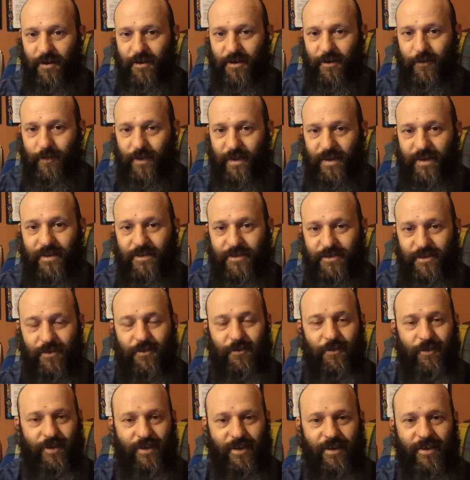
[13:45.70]
meet each
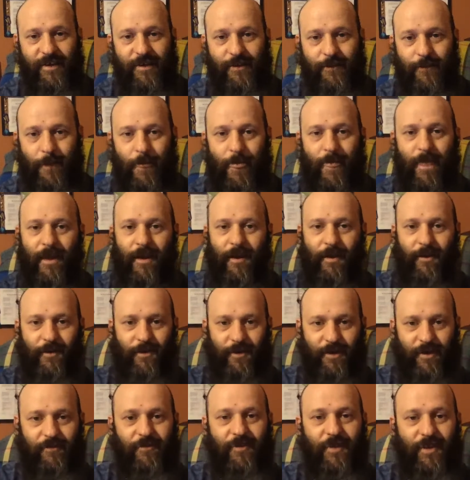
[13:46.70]
other again,
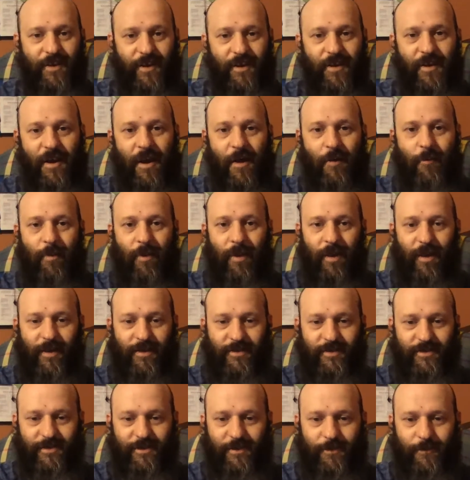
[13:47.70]
good evening and God
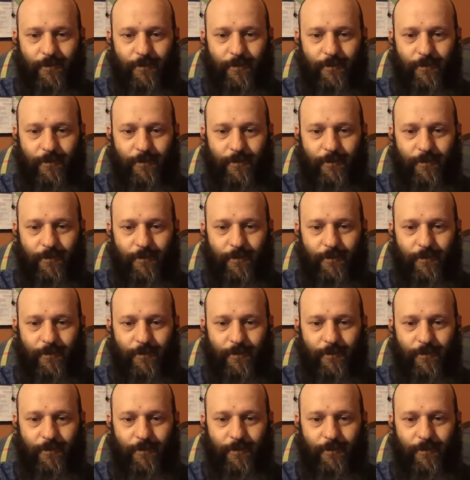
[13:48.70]
bless.